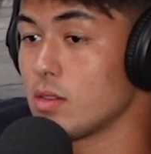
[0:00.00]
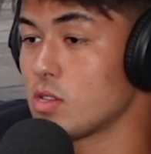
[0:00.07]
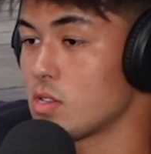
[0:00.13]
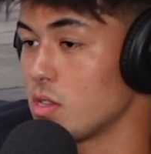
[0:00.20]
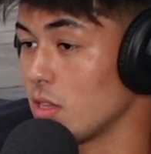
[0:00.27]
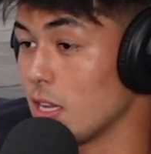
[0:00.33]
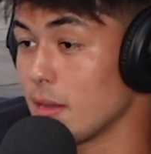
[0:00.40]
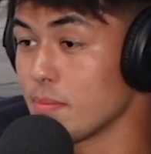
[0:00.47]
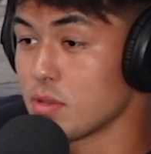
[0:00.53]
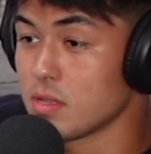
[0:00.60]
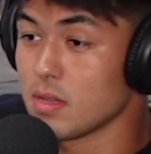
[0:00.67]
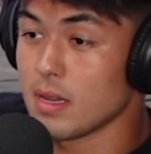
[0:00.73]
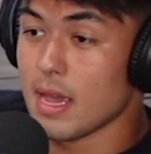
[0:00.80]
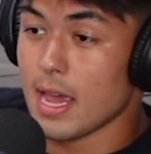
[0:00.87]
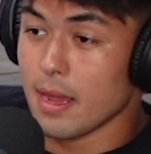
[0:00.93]

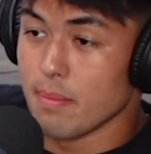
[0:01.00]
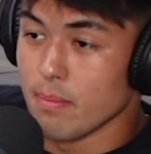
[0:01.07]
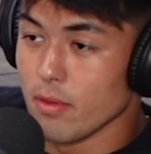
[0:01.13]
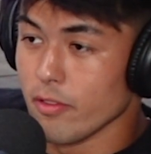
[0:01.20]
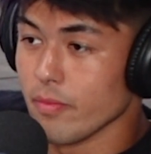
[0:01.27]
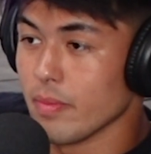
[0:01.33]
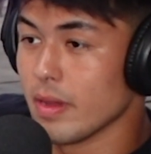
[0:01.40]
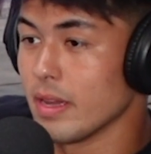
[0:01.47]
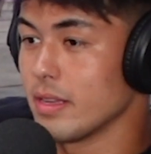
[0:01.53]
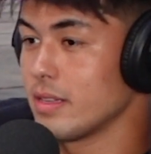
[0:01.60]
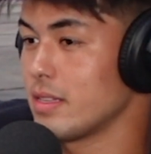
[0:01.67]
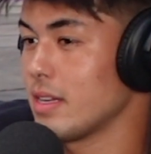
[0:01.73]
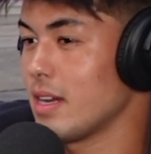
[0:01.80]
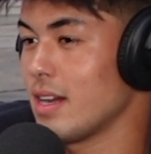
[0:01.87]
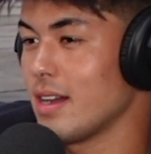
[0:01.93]
slips, head
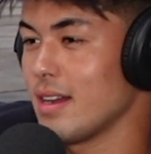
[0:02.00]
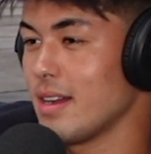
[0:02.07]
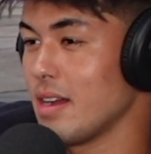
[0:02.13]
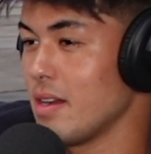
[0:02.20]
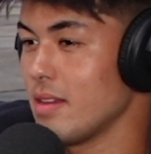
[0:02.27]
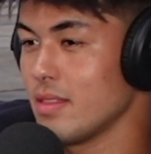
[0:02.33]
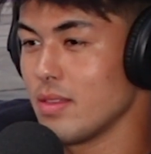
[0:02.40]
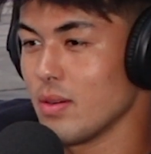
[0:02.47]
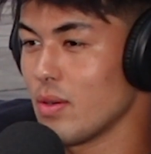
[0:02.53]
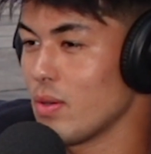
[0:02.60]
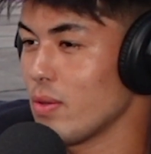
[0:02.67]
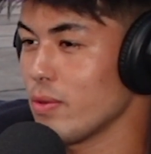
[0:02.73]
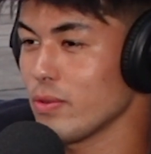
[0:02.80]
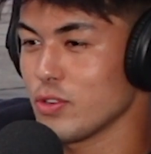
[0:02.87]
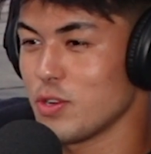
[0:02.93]
movement, the
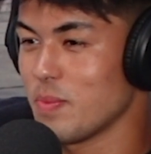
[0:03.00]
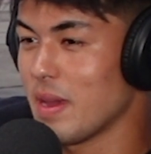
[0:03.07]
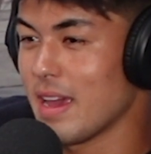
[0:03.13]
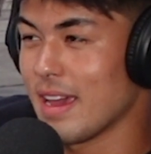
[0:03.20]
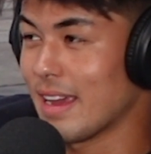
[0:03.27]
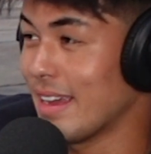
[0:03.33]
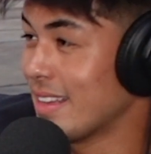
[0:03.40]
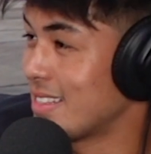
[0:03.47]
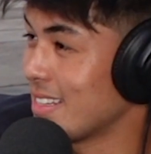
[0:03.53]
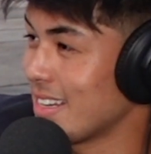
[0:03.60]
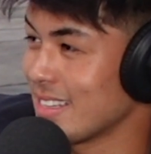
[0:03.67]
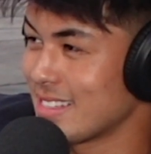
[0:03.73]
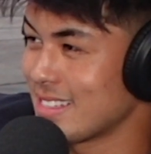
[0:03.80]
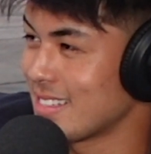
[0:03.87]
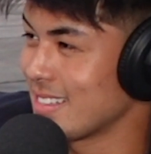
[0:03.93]
whole shebang. It
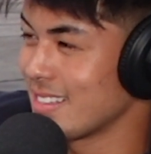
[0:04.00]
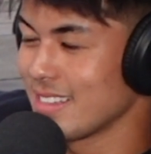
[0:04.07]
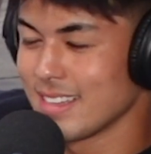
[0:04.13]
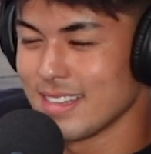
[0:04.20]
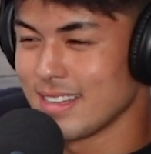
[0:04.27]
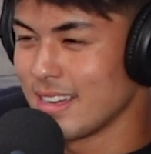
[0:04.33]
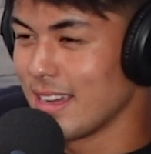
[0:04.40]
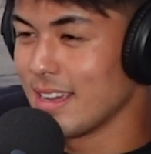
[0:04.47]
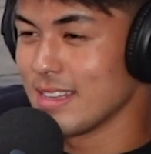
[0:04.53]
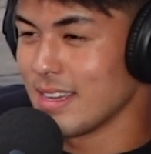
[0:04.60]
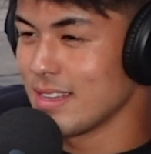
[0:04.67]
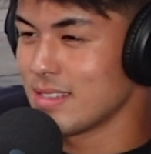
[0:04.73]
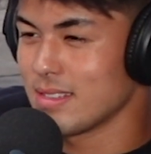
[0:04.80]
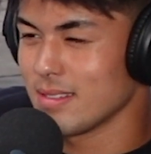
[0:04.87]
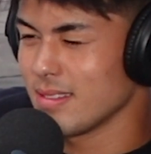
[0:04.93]

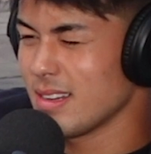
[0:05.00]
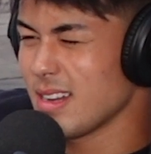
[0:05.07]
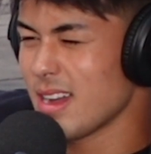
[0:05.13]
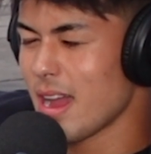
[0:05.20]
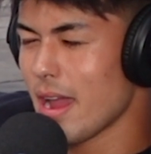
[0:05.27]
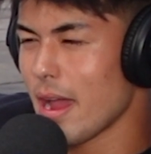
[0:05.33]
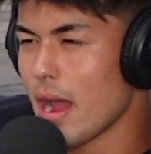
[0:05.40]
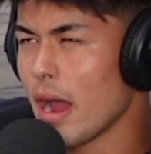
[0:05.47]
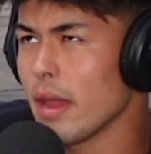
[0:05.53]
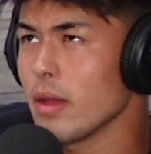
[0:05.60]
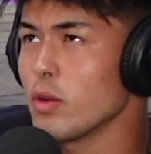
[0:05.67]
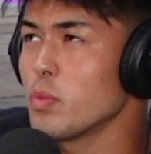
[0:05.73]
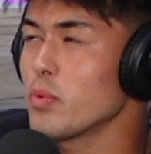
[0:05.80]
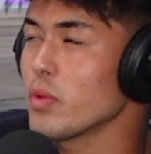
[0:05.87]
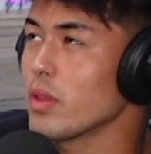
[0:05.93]

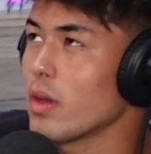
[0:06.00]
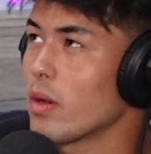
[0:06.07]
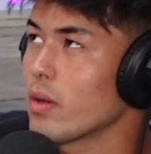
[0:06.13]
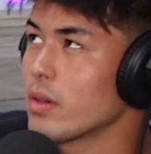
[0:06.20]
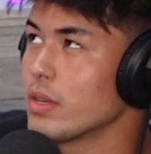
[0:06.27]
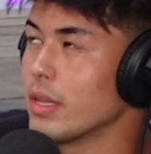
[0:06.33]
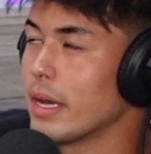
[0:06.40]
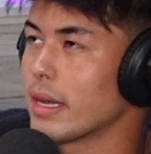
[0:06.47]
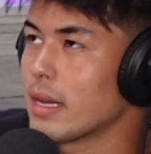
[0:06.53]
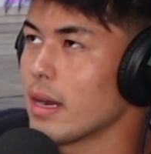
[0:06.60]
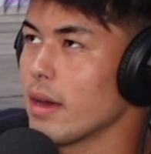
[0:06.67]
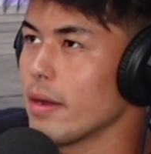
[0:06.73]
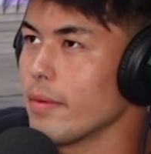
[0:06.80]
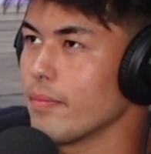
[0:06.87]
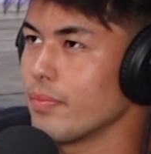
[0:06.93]
would be really hard to like kind
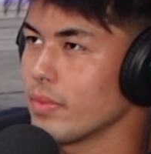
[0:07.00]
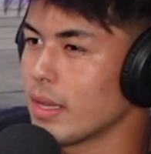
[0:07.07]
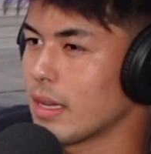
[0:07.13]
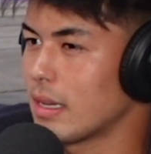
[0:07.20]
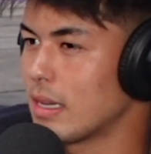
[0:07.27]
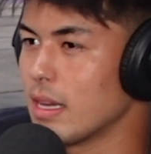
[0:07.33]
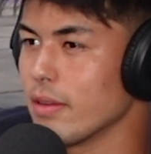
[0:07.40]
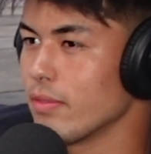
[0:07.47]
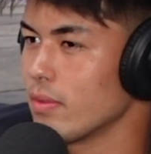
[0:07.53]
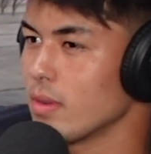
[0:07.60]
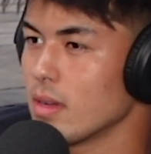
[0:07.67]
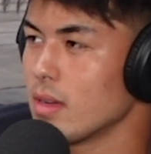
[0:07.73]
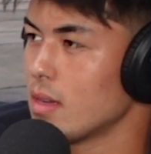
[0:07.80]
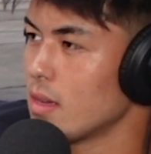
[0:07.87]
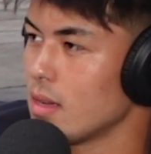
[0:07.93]
of like give
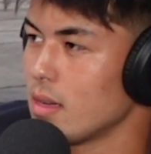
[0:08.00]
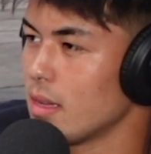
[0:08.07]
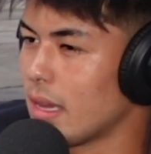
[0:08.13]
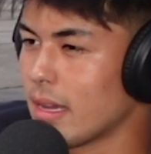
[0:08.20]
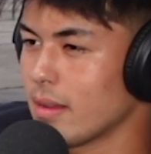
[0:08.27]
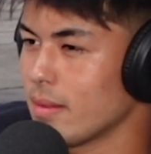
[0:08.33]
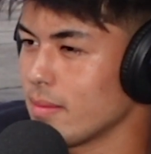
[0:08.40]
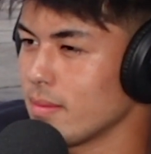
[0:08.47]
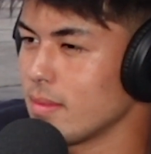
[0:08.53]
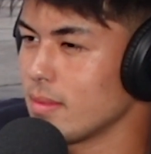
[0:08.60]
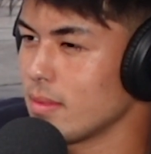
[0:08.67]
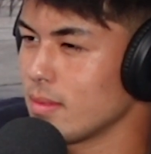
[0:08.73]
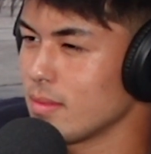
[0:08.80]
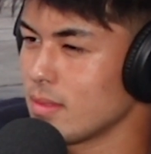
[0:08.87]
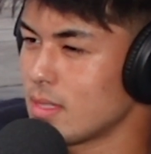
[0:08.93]
like
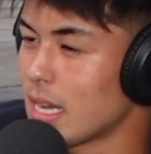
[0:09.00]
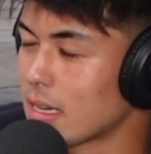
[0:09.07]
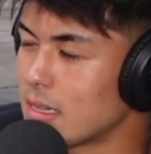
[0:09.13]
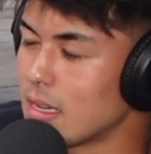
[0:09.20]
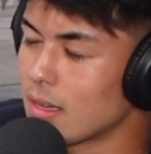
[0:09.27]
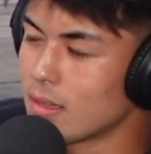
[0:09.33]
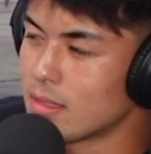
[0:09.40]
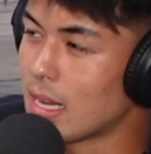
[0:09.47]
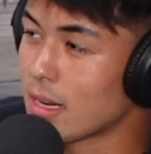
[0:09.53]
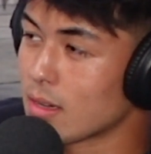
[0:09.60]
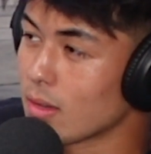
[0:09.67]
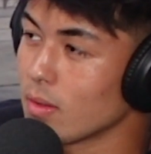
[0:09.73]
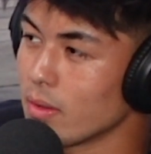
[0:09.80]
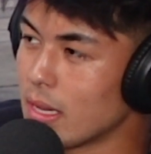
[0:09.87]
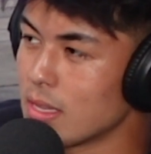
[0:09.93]

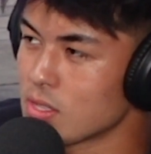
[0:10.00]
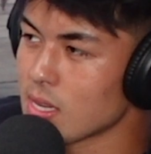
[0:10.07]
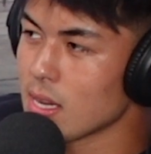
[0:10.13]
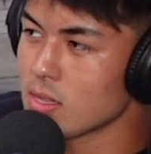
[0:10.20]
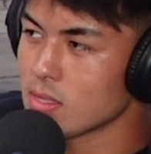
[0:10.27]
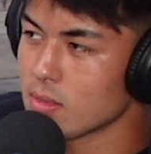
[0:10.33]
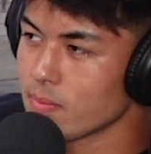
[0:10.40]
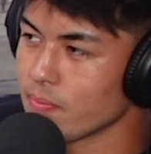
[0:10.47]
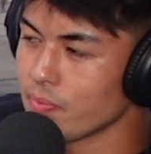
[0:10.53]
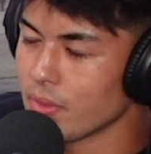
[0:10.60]
technical insights